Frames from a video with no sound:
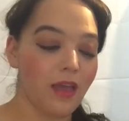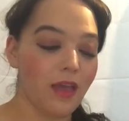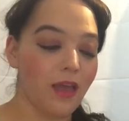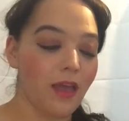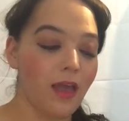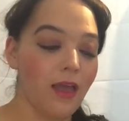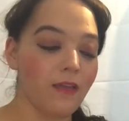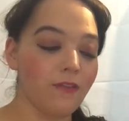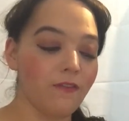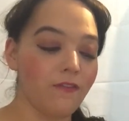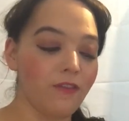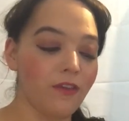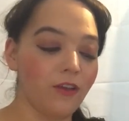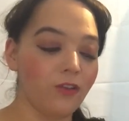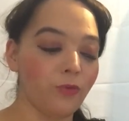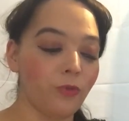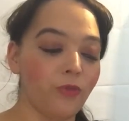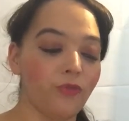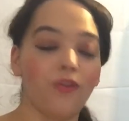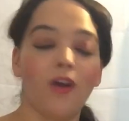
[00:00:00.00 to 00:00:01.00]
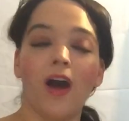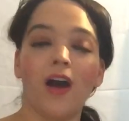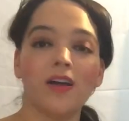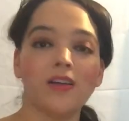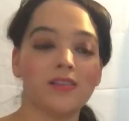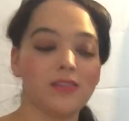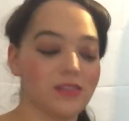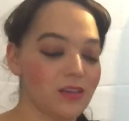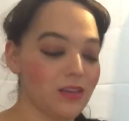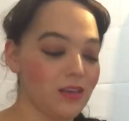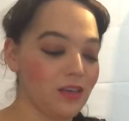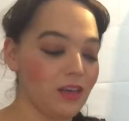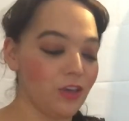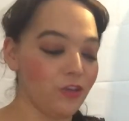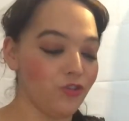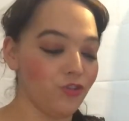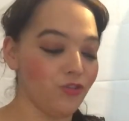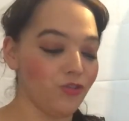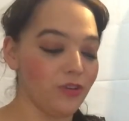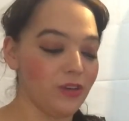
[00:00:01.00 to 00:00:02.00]
and filled with rocks and
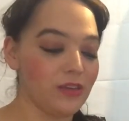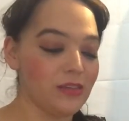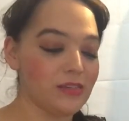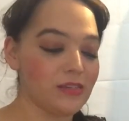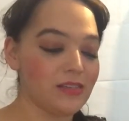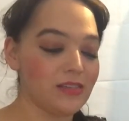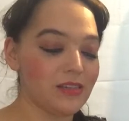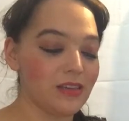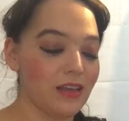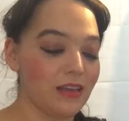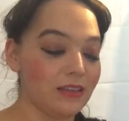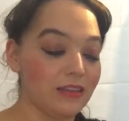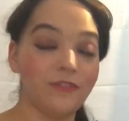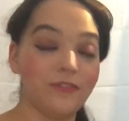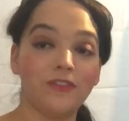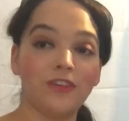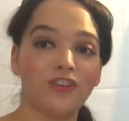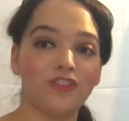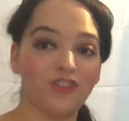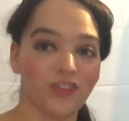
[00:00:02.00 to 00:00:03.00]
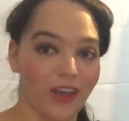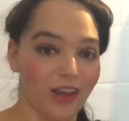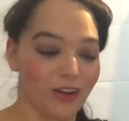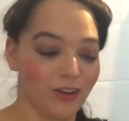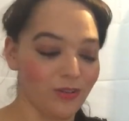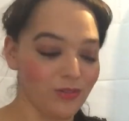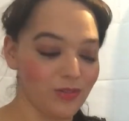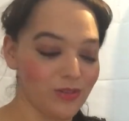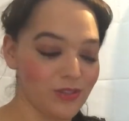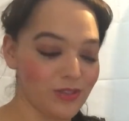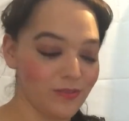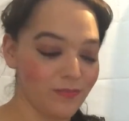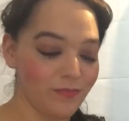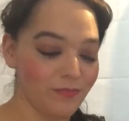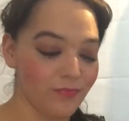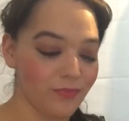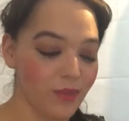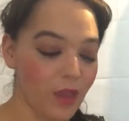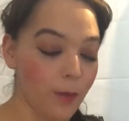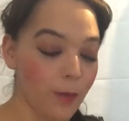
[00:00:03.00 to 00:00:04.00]
trees and lifting shadows.
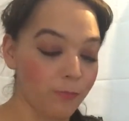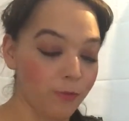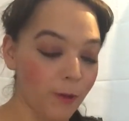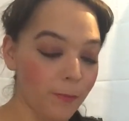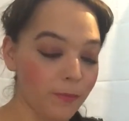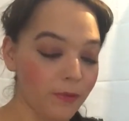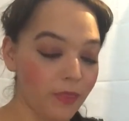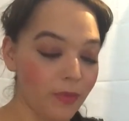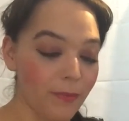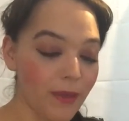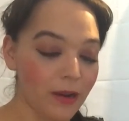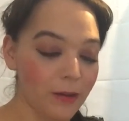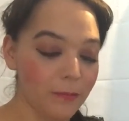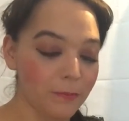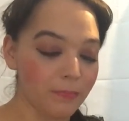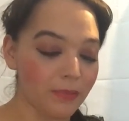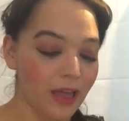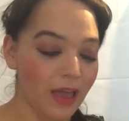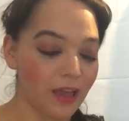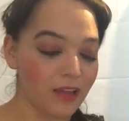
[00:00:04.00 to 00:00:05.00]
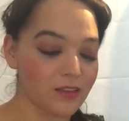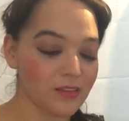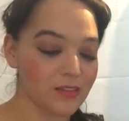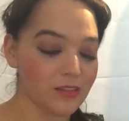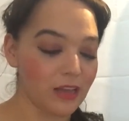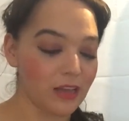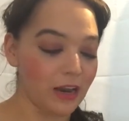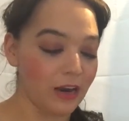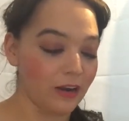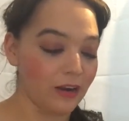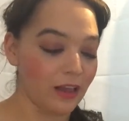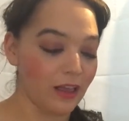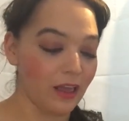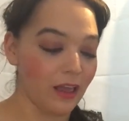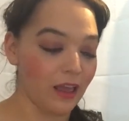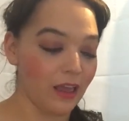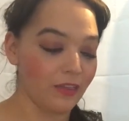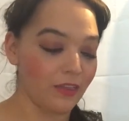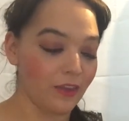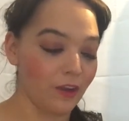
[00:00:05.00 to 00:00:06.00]
Abruptly, the man in black stared
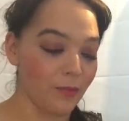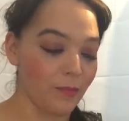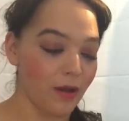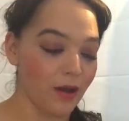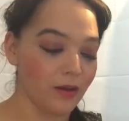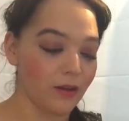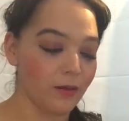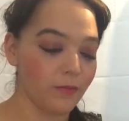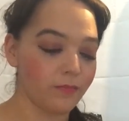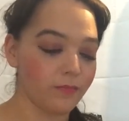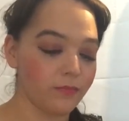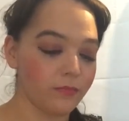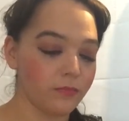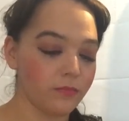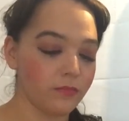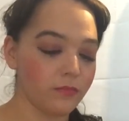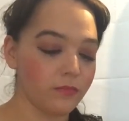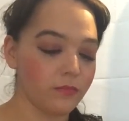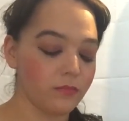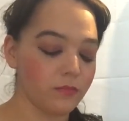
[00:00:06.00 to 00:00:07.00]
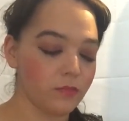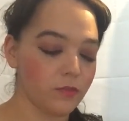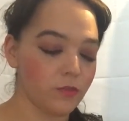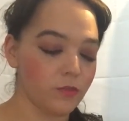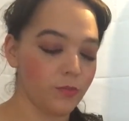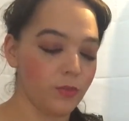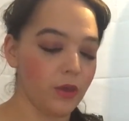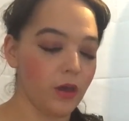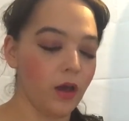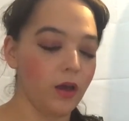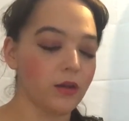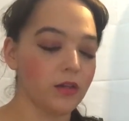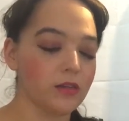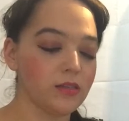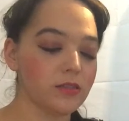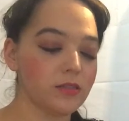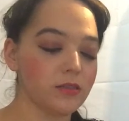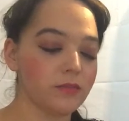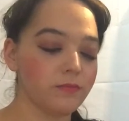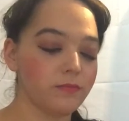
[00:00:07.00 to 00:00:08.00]
at the Armada. To be
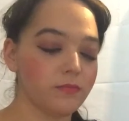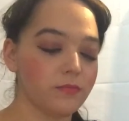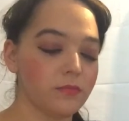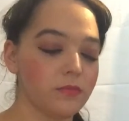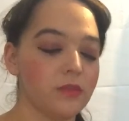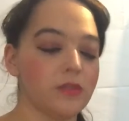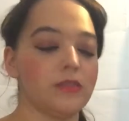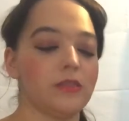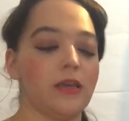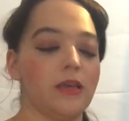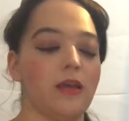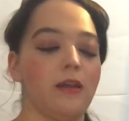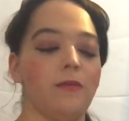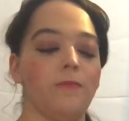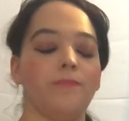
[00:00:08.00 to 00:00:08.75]
honest, he said,